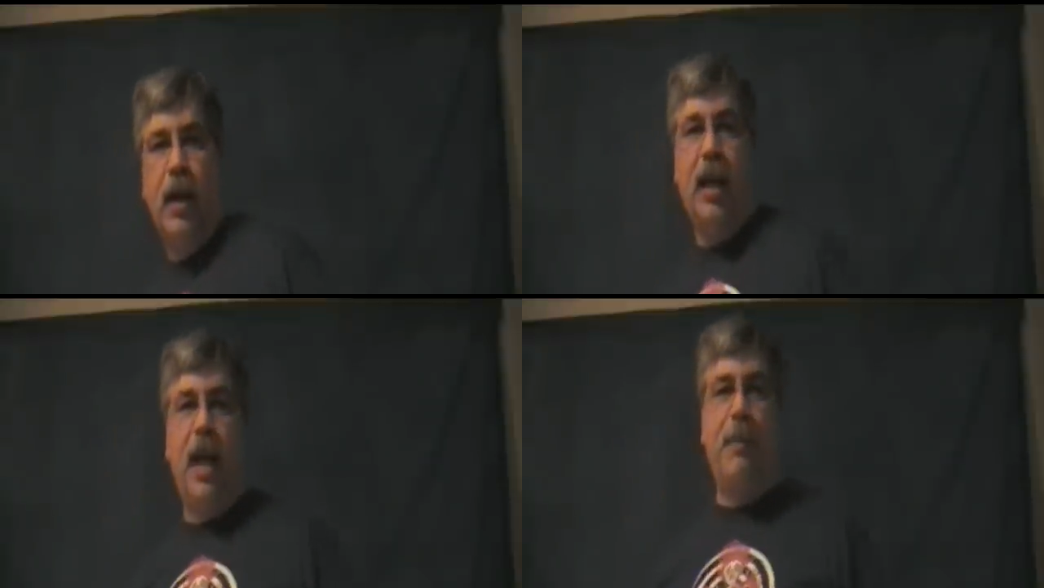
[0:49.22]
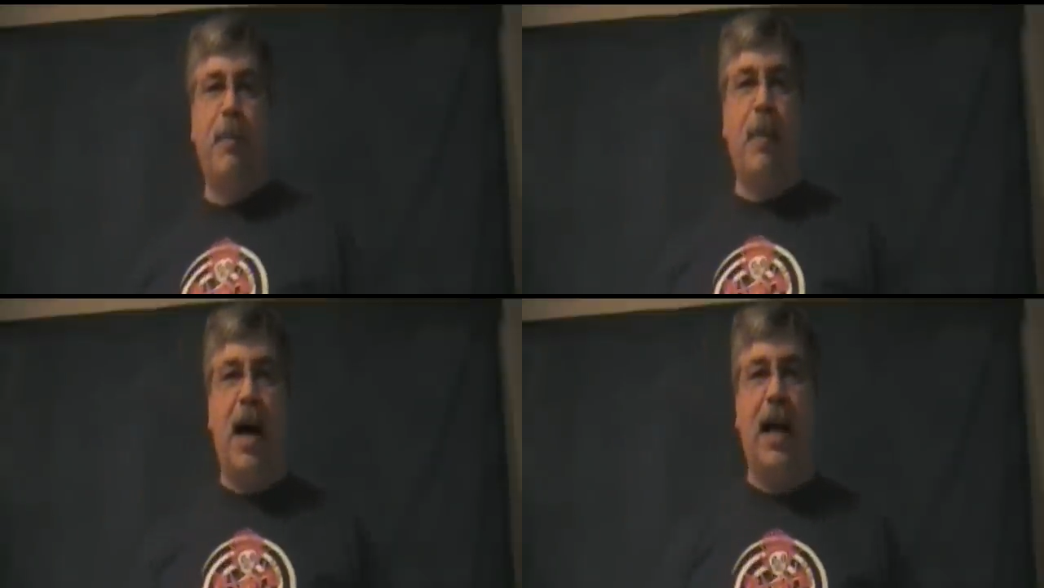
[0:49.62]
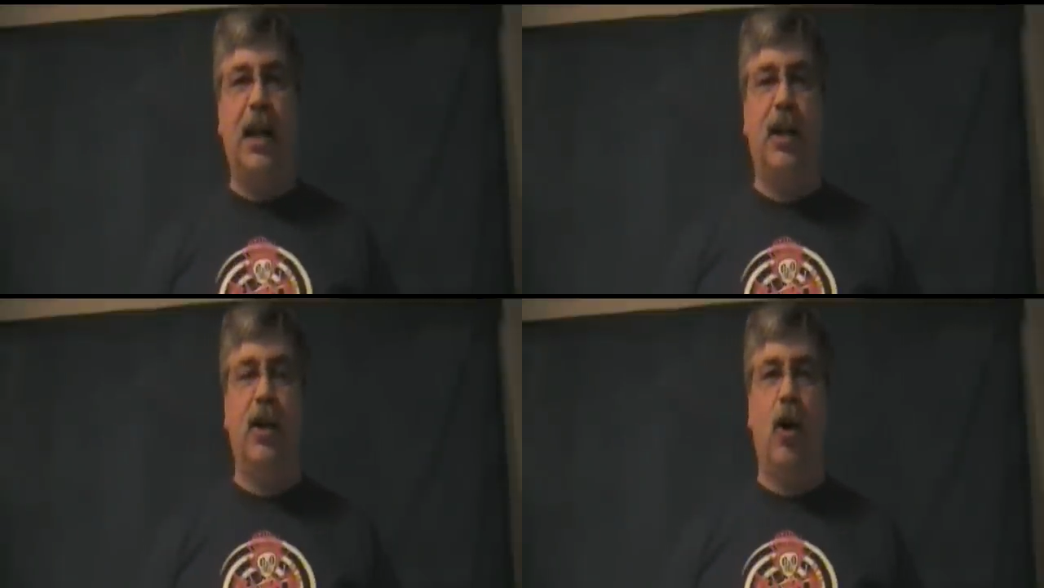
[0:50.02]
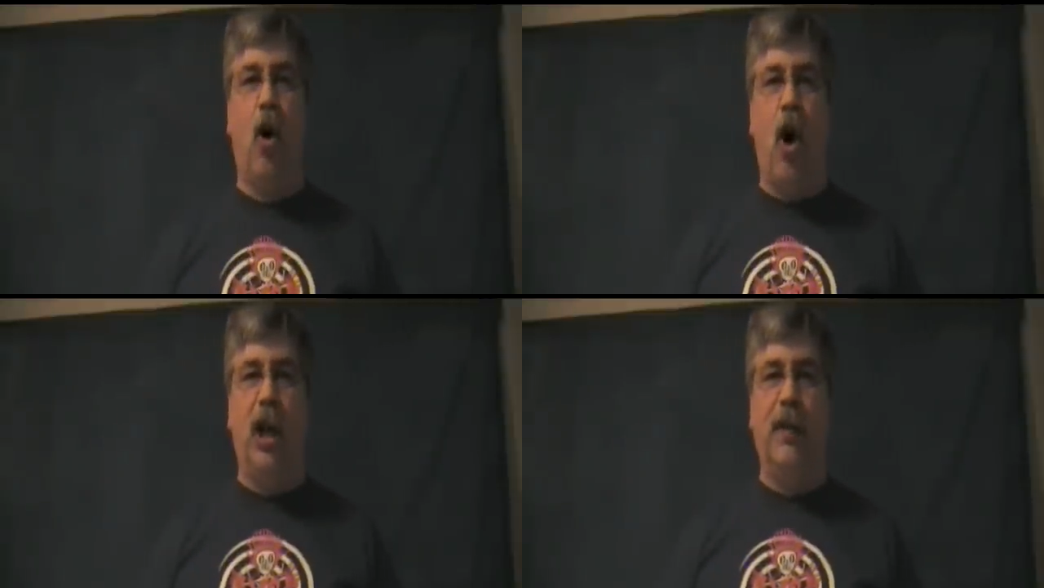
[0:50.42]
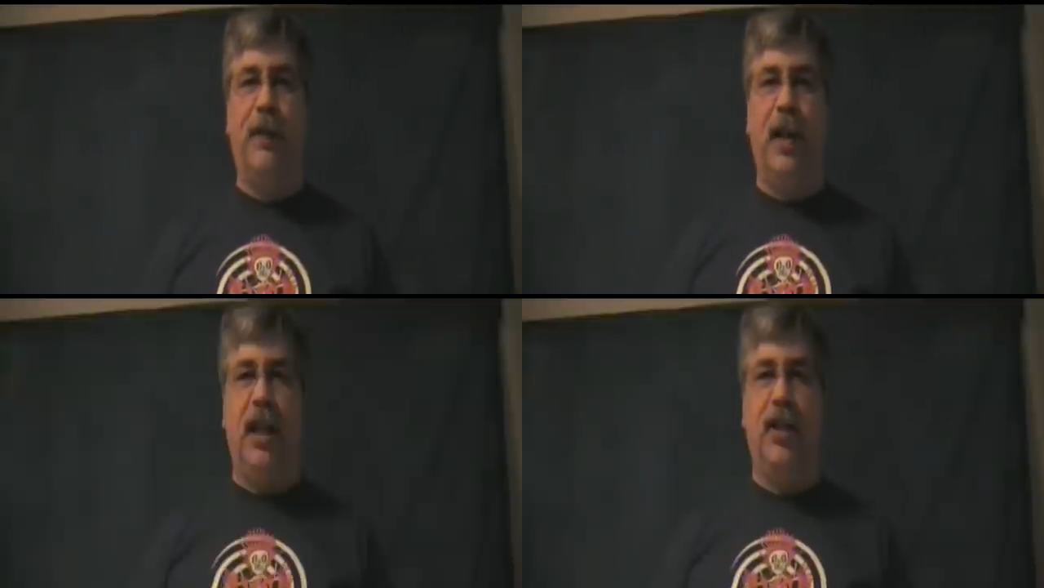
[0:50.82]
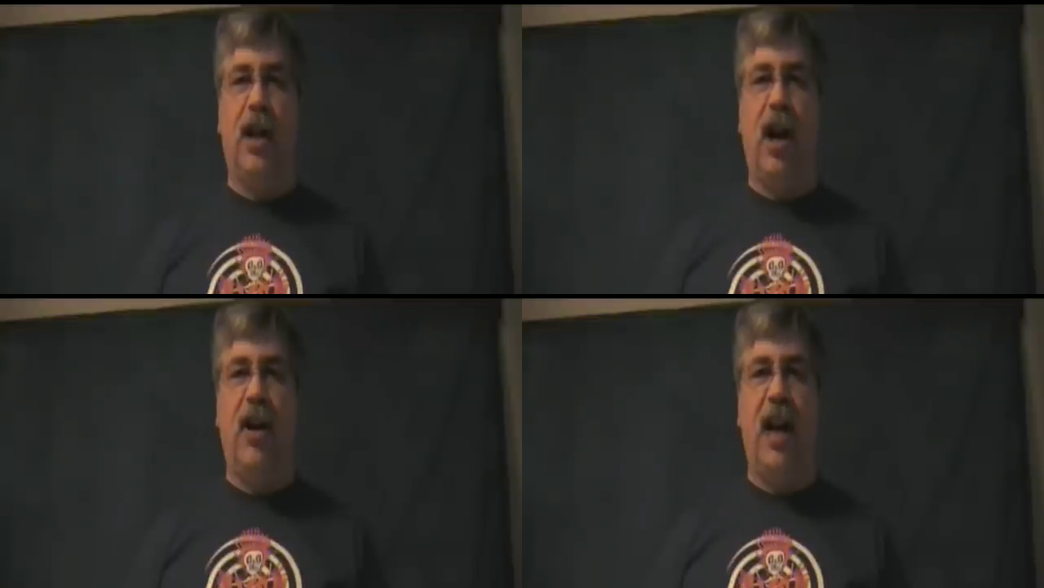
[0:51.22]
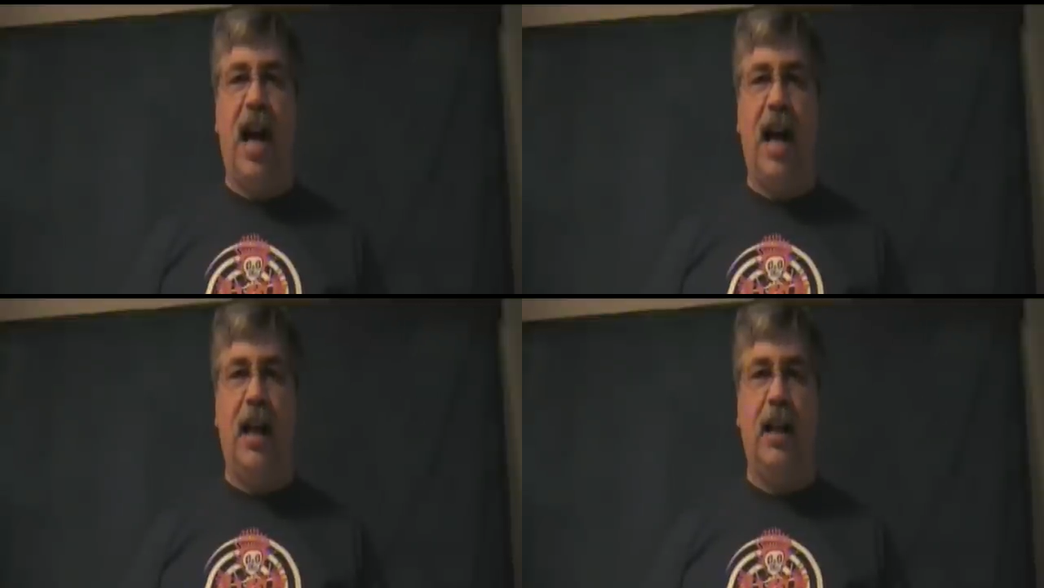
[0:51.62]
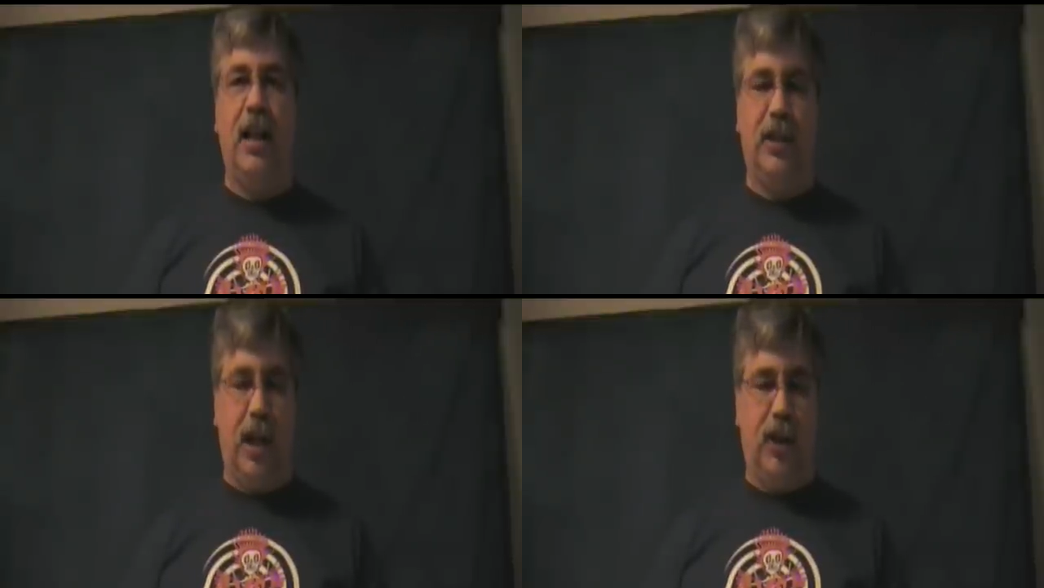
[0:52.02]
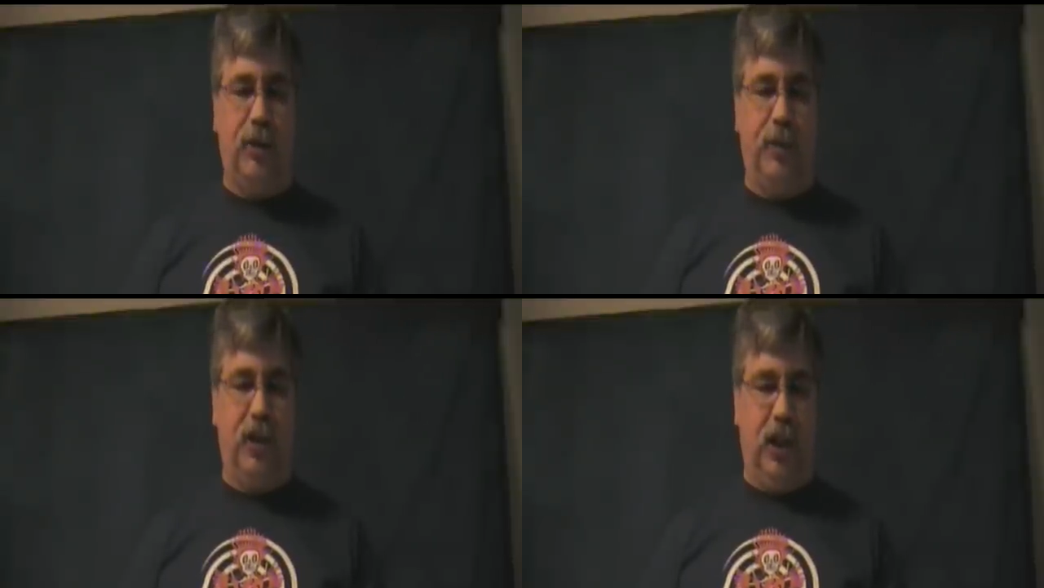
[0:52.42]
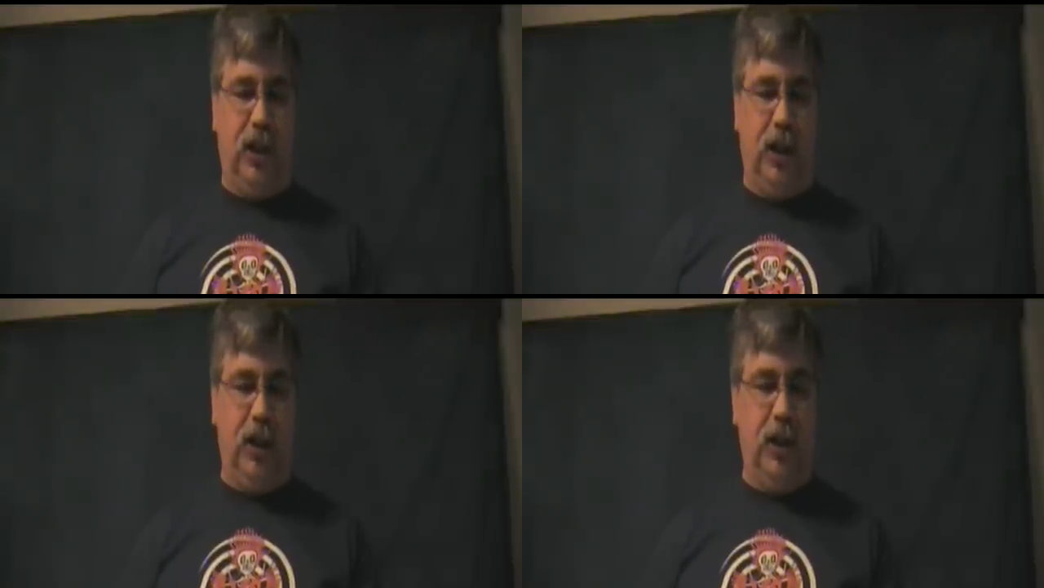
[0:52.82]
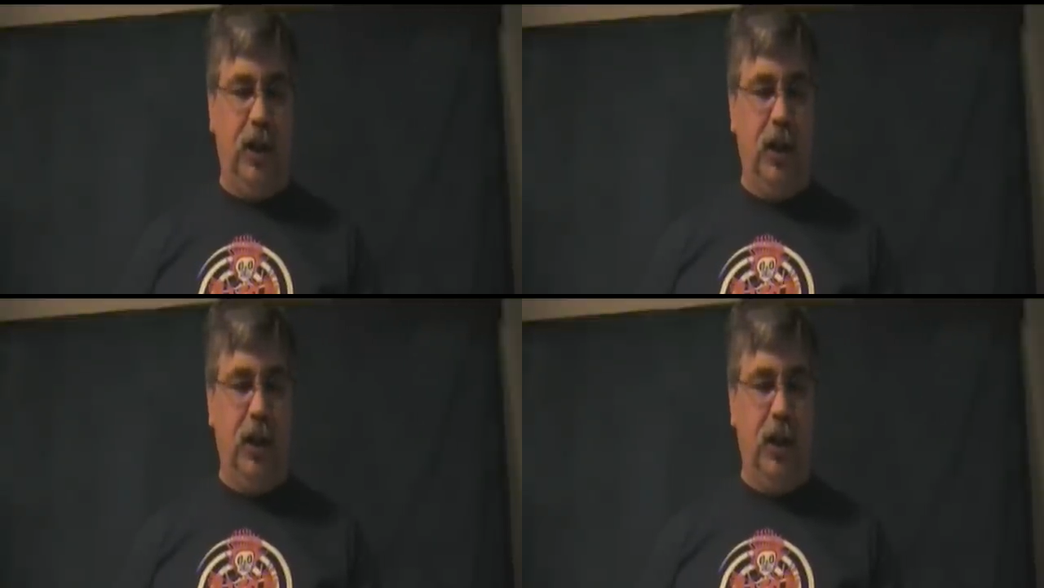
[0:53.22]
Keep in mind, all of these are non-essential positions,